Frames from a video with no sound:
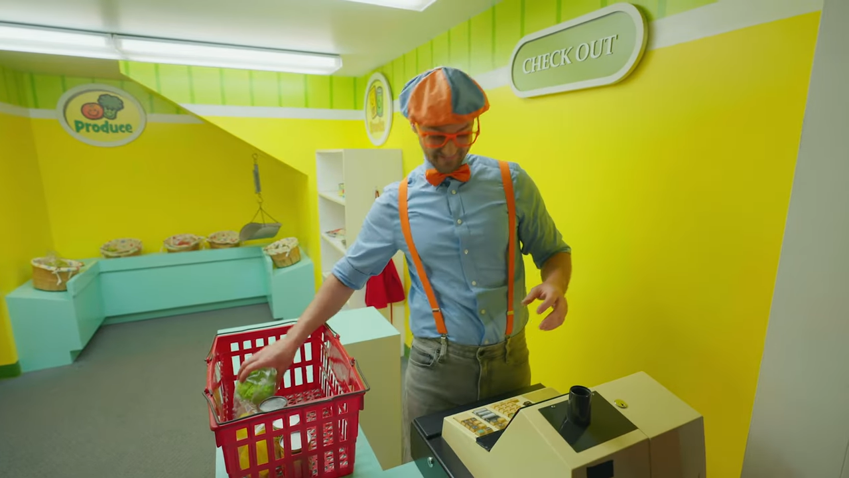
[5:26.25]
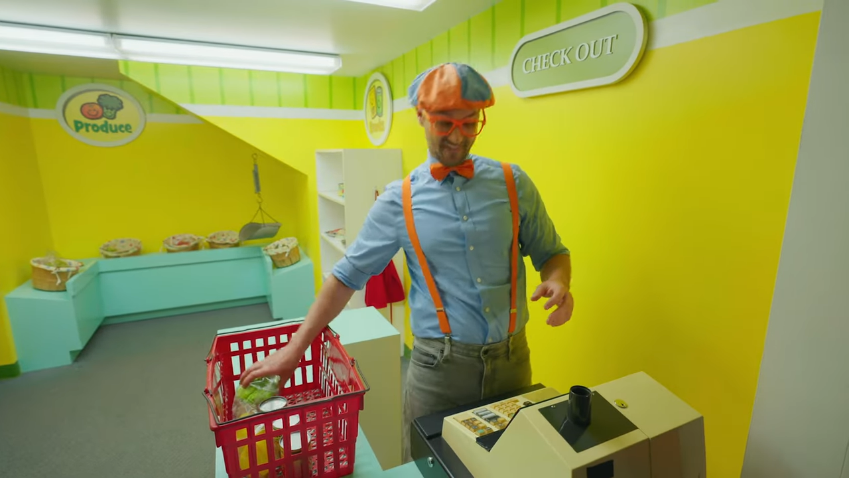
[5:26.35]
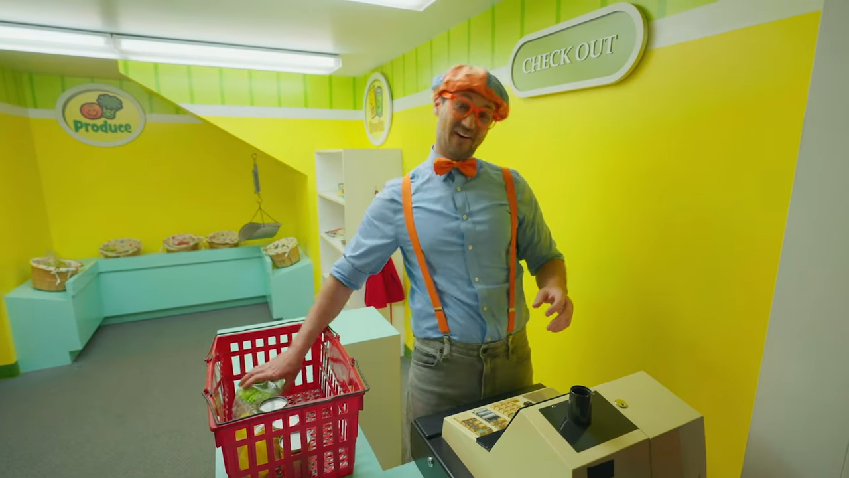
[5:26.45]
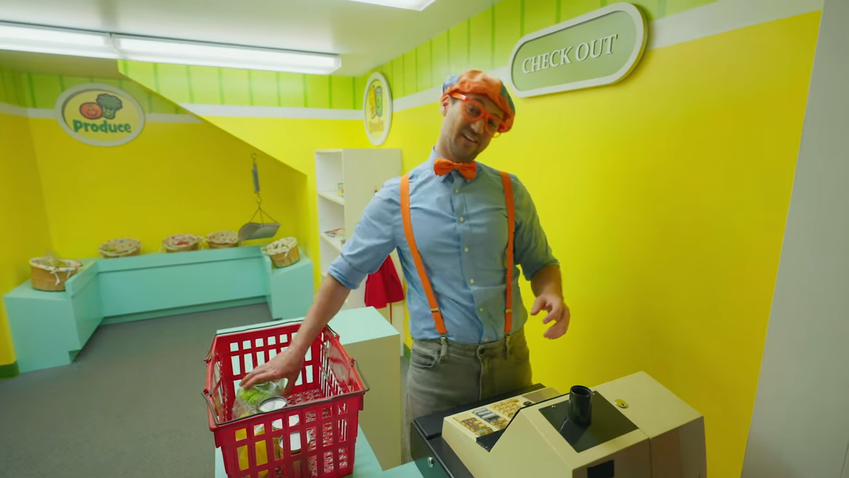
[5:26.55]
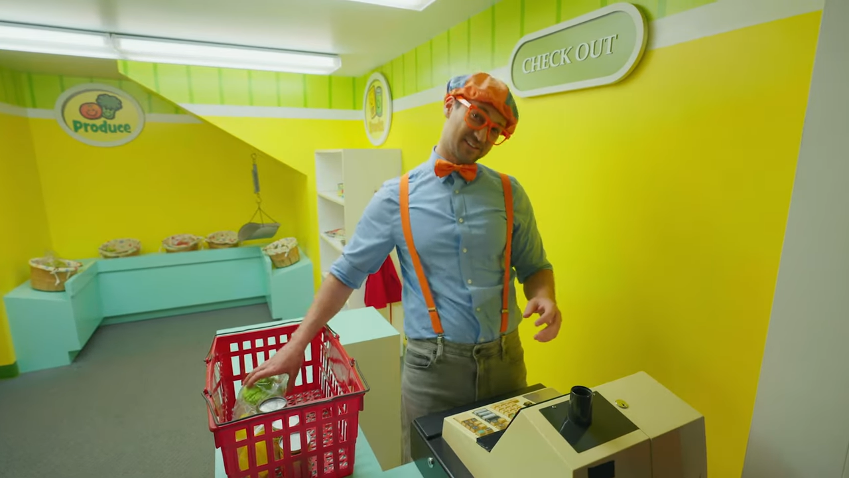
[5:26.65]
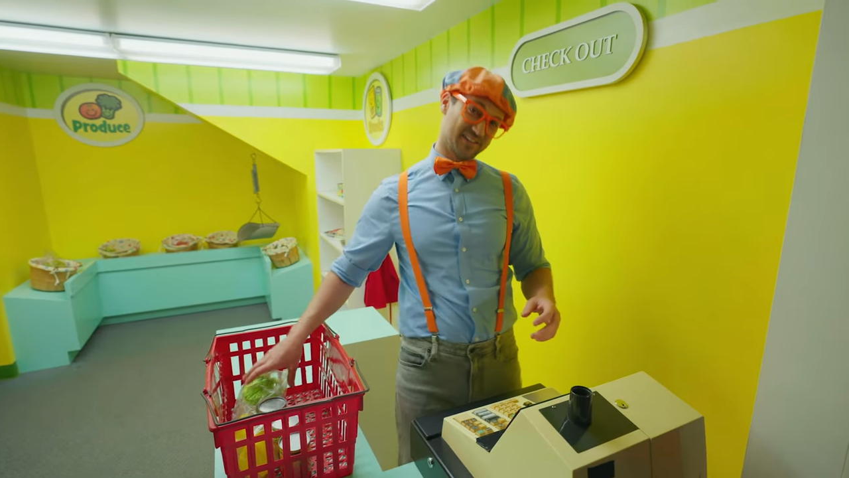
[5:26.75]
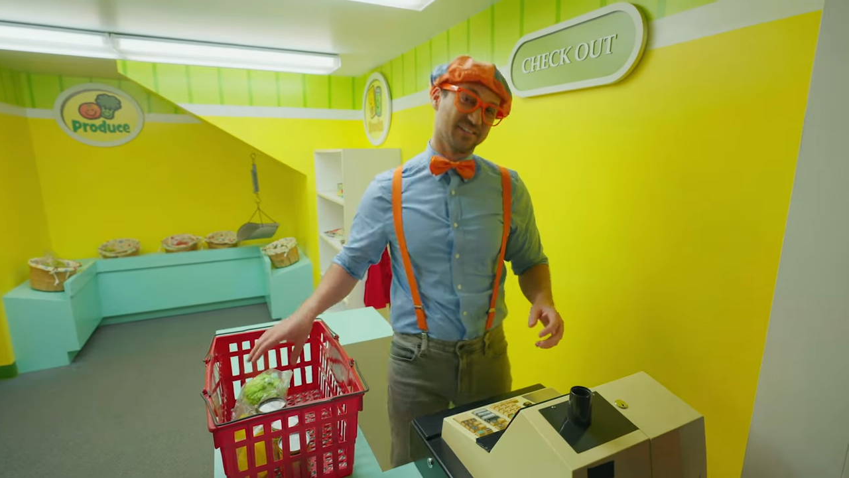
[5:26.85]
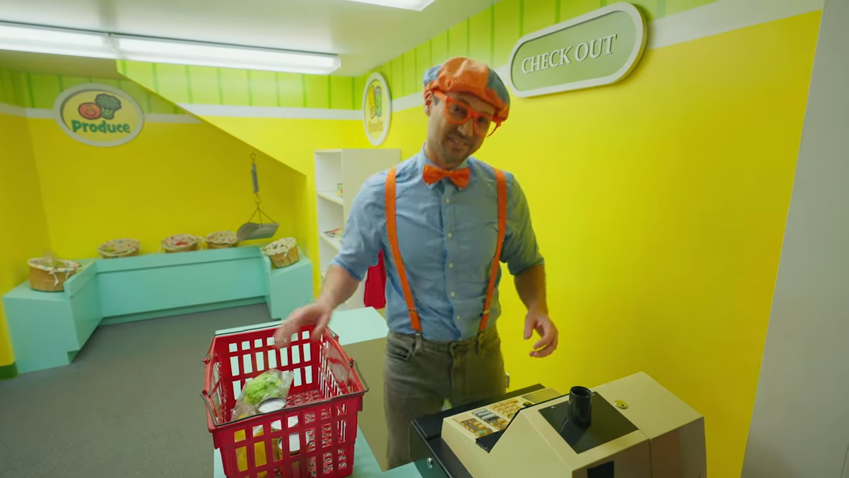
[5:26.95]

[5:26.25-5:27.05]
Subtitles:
Also